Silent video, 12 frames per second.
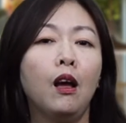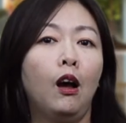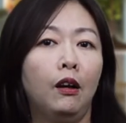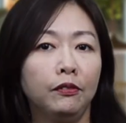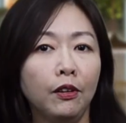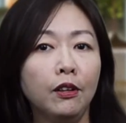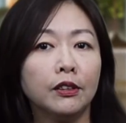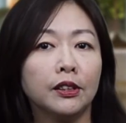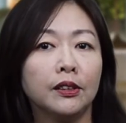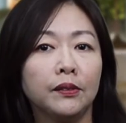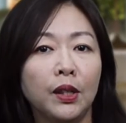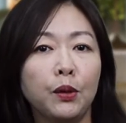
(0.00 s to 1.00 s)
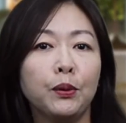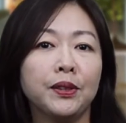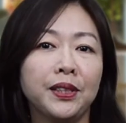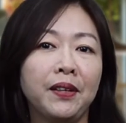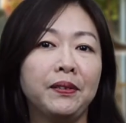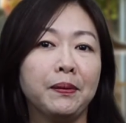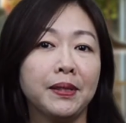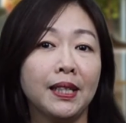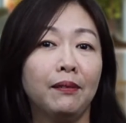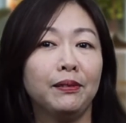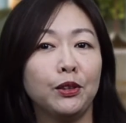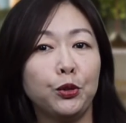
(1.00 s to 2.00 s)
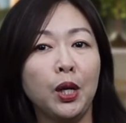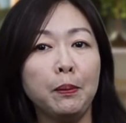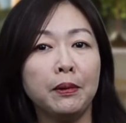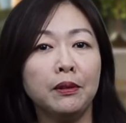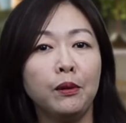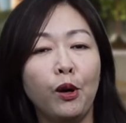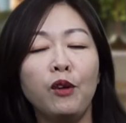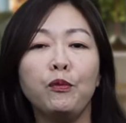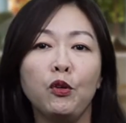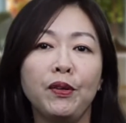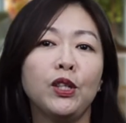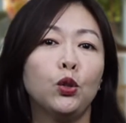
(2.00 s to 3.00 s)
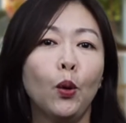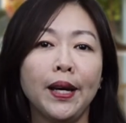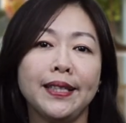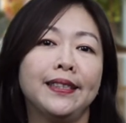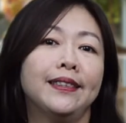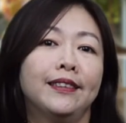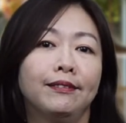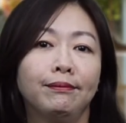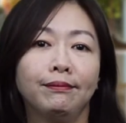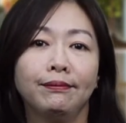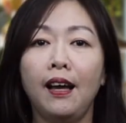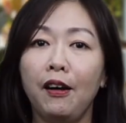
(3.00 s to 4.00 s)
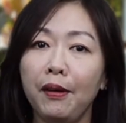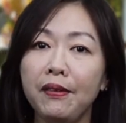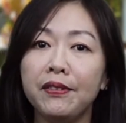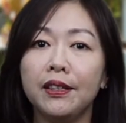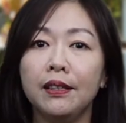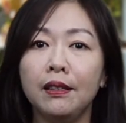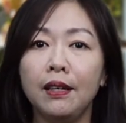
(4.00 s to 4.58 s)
of course, they will save themselves the trouble of moving twice. However,